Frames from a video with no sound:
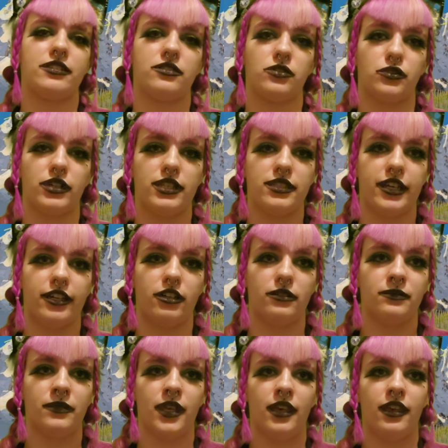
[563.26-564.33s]
story tale.
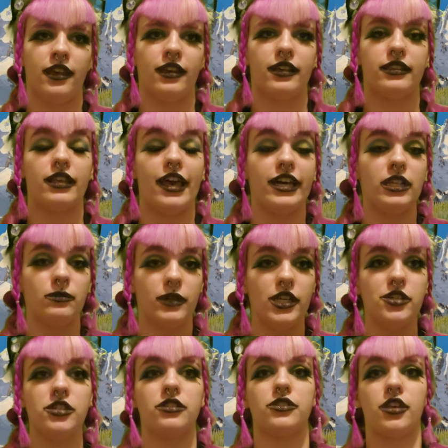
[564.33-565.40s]
The
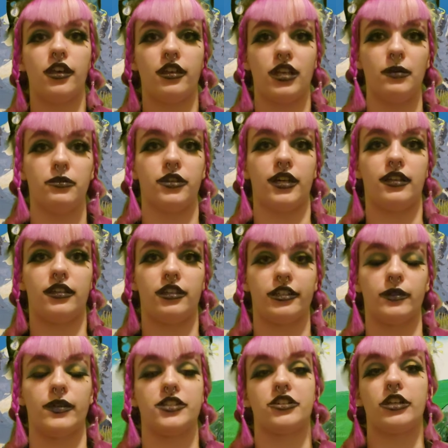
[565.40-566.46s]
animation took an upgrade
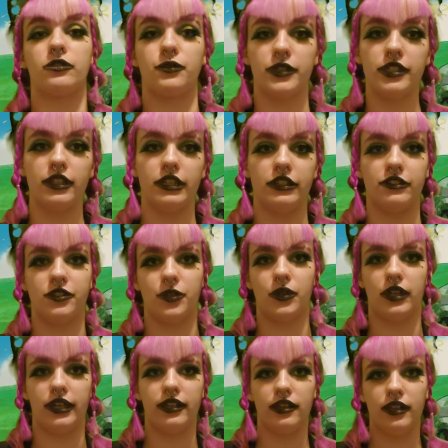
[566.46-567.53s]
here, which I really
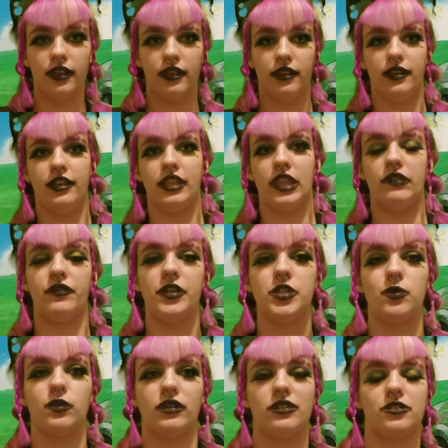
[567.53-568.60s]
enjoyed. The
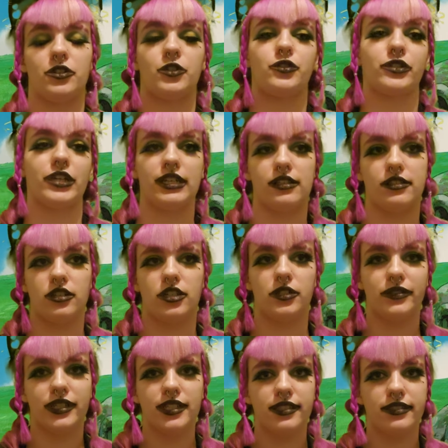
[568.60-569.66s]
visuals are great as
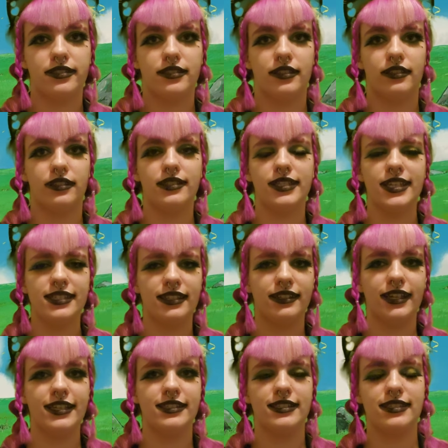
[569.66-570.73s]
always. This has a
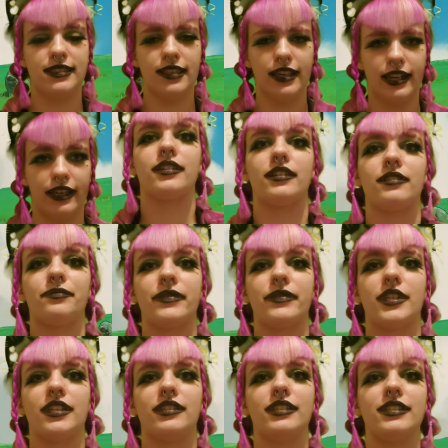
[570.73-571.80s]
nice aesthetic.
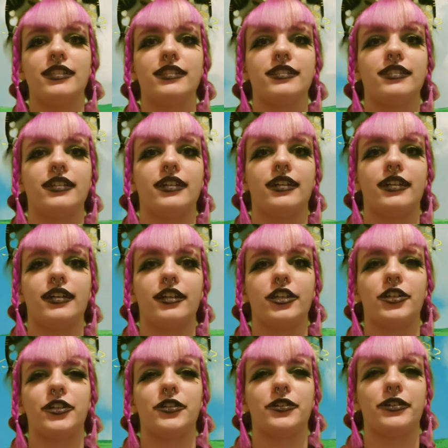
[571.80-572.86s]
This is a
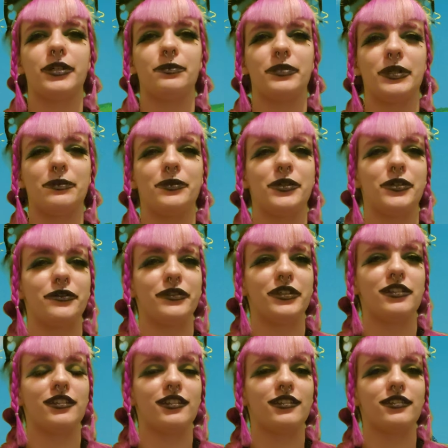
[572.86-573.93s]
creepy movie,
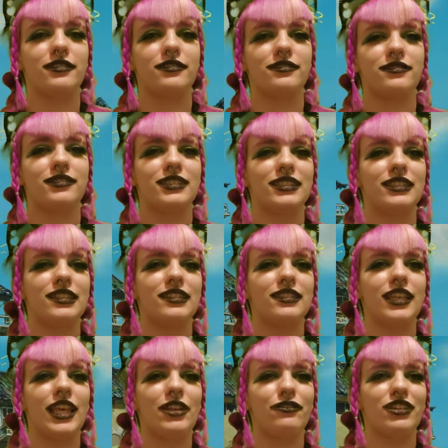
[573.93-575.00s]
though. The
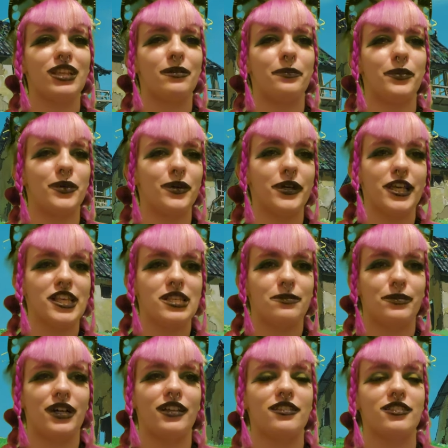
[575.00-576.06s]
scene where the boy
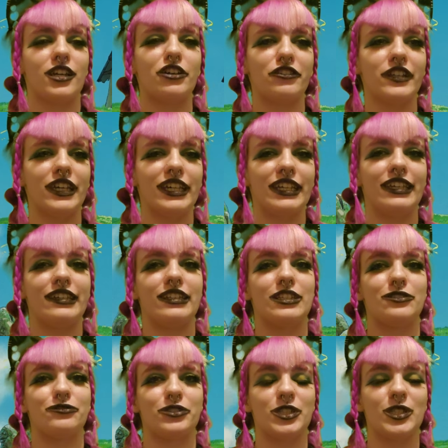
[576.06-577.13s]
spots Arrietty in
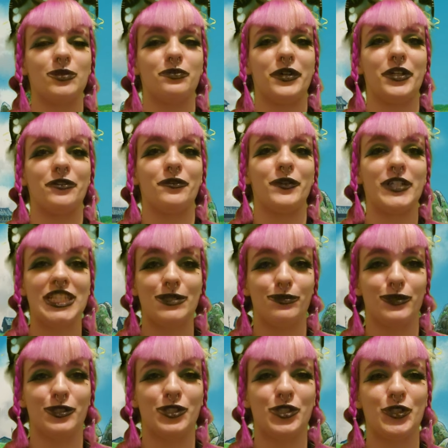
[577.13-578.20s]
his room and
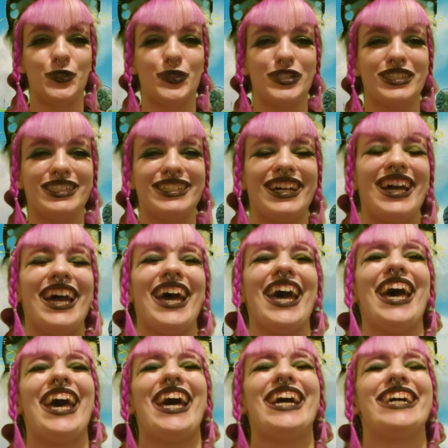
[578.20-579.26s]
whispers to her,
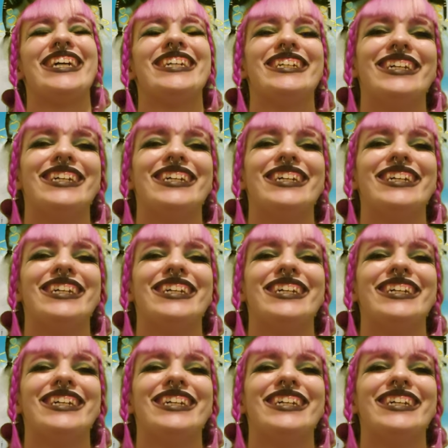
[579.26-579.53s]
ah!